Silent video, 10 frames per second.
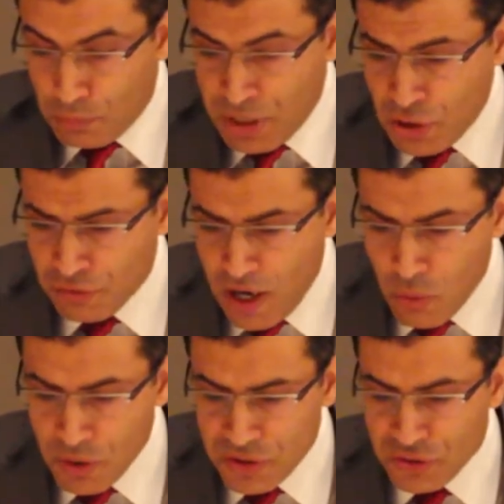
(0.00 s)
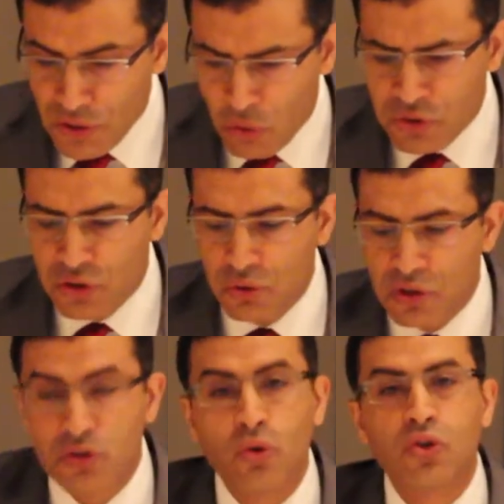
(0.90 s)
Many of our own
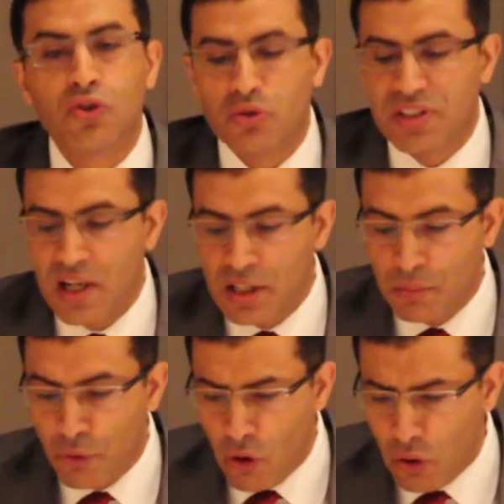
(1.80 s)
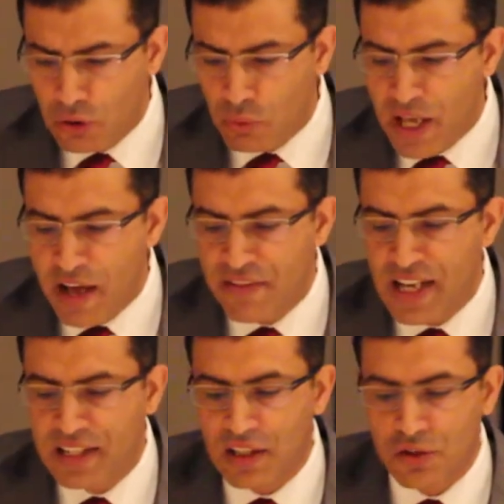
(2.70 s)
students also study abroad. We have
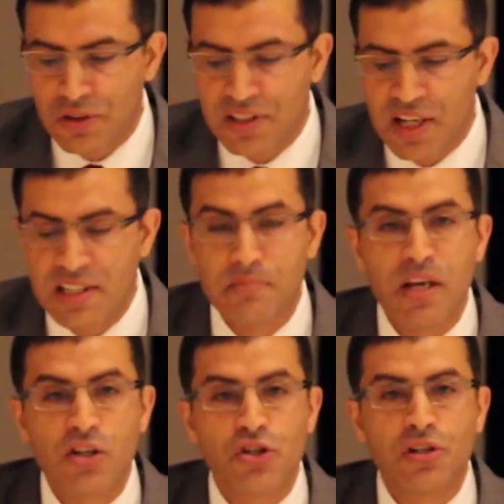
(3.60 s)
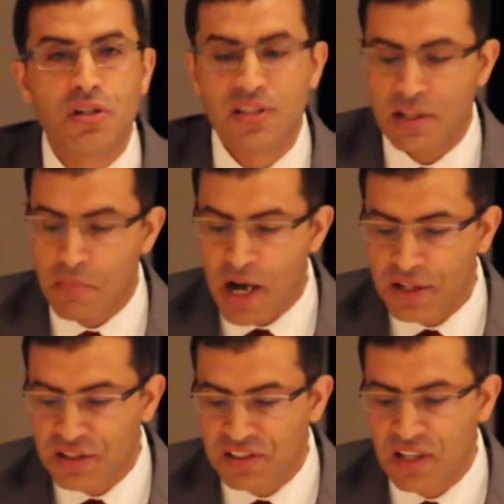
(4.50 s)
had cultural studies majors and
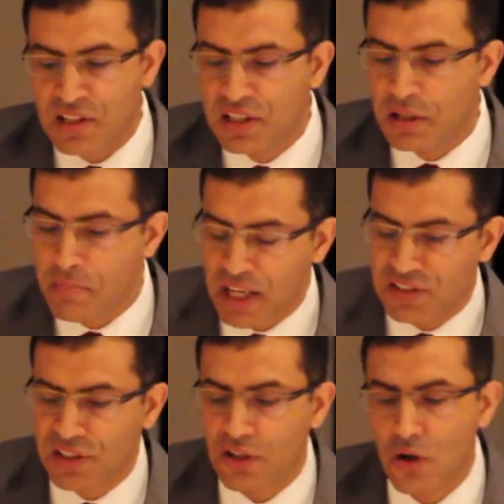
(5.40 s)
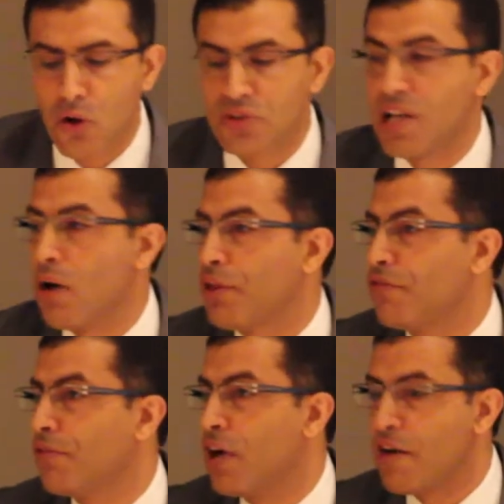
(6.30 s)
minors studying in Mexico,
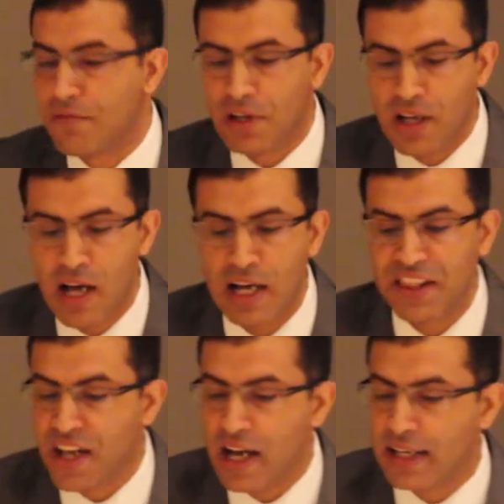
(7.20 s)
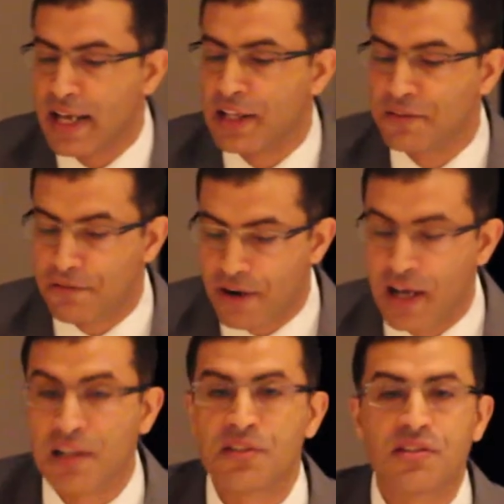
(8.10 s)
South Africa, Thailand,
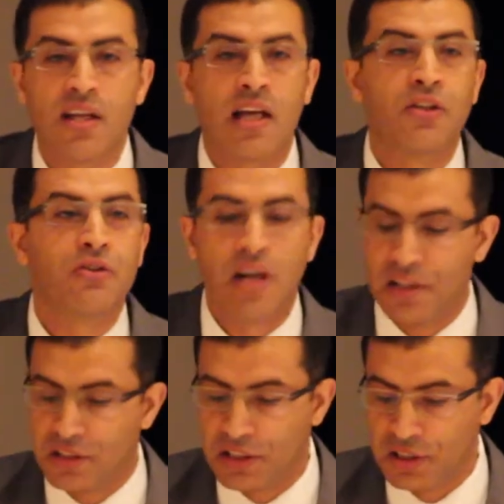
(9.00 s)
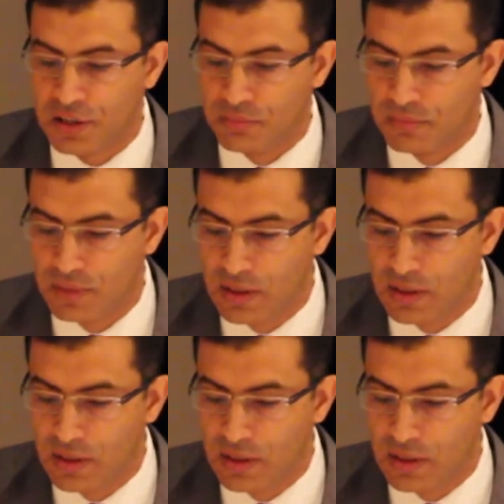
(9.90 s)
France, and the United Kingdom.